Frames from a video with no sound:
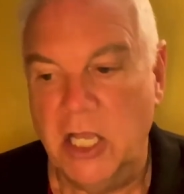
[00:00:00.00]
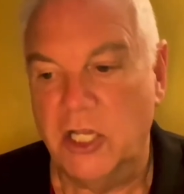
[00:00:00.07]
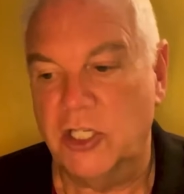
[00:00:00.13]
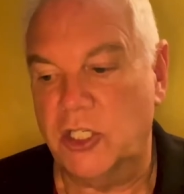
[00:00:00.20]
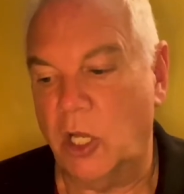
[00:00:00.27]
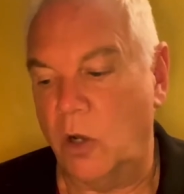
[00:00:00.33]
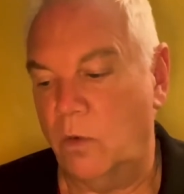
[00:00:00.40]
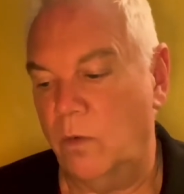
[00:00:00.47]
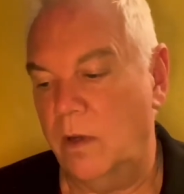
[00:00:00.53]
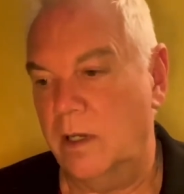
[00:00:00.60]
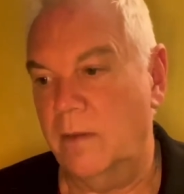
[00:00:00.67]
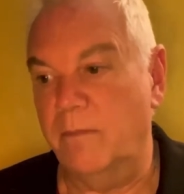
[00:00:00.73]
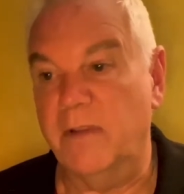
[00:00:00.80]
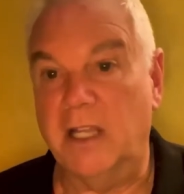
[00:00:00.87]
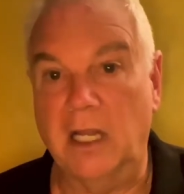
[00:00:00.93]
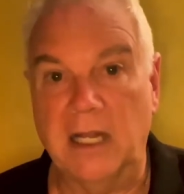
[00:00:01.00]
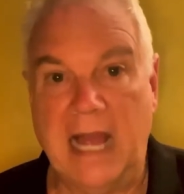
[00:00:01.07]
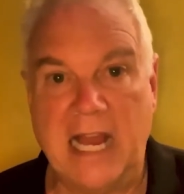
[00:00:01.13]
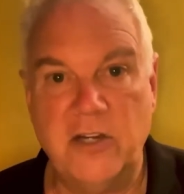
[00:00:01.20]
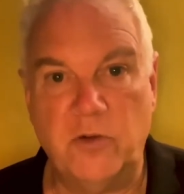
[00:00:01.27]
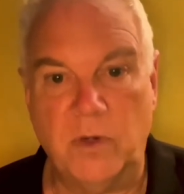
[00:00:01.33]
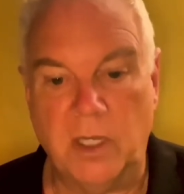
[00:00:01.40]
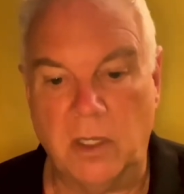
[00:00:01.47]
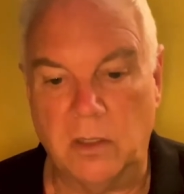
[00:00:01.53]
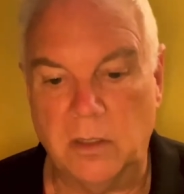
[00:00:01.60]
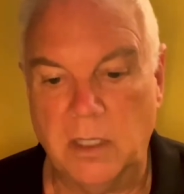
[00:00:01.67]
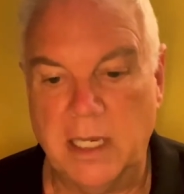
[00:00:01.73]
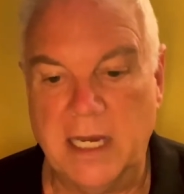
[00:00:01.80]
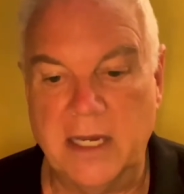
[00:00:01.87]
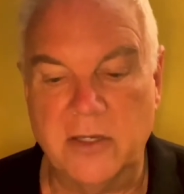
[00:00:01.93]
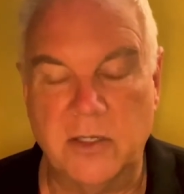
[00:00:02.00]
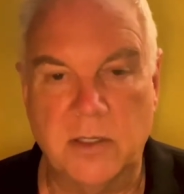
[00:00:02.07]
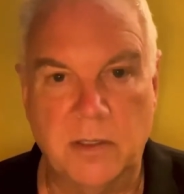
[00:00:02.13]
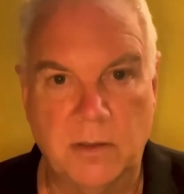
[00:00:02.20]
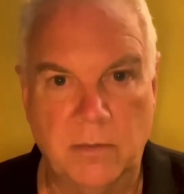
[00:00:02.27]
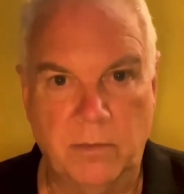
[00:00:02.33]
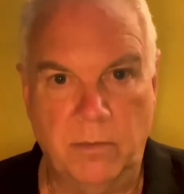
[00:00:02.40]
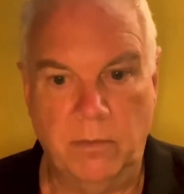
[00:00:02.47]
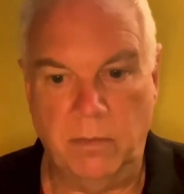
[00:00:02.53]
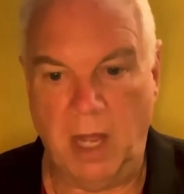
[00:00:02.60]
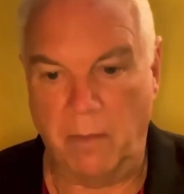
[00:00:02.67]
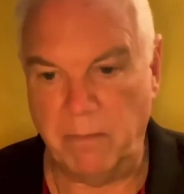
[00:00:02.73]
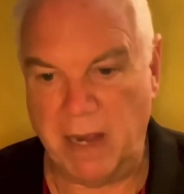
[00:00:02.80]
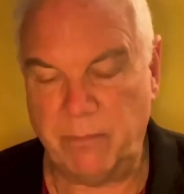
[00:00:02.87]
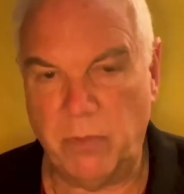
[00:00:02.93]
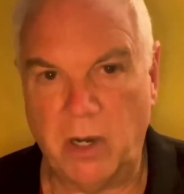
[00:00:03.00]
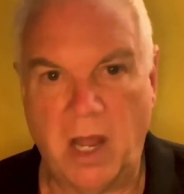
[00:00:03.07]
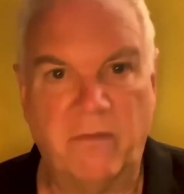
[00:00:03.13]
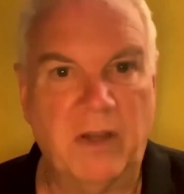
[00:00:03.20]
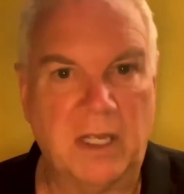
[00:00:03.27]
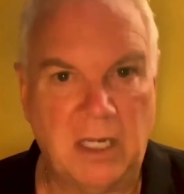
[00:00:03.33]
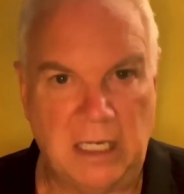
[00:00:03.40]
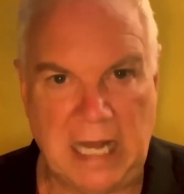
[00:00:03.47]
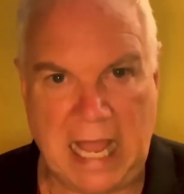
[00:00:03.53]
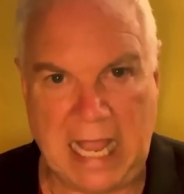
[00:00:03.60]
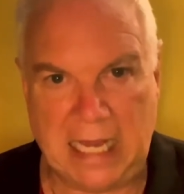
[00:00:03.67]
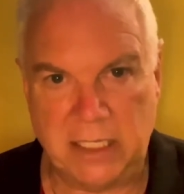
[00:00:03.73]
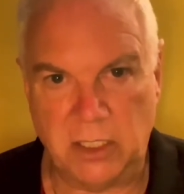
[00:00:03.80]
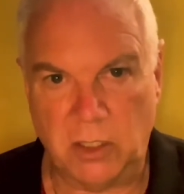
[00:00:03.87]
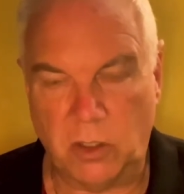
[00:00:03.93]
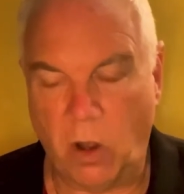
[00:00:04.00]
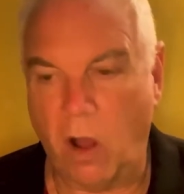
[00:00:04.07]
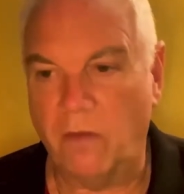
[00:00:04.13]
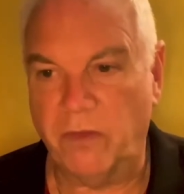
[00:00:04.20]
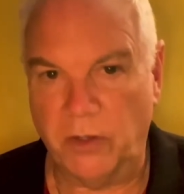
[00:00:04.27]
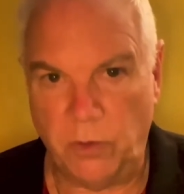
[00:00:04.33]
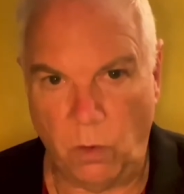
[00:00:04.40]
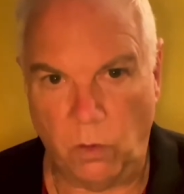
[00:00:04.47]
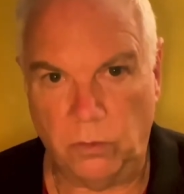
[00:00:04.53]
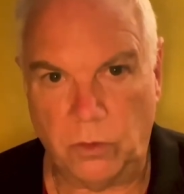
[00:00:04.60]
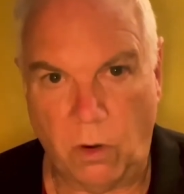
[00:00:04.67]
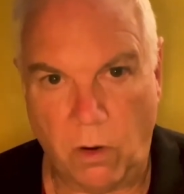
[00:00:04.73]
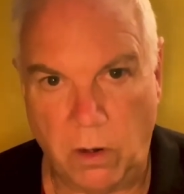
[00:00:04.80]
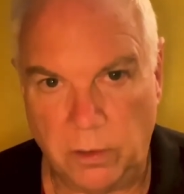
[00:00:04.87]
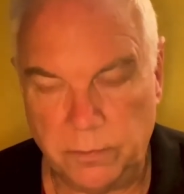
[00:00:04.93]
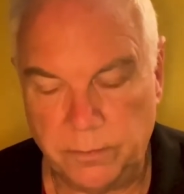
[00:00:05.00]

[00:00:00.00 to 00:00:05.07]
So Galadriel is a member of a clan called the Noldor.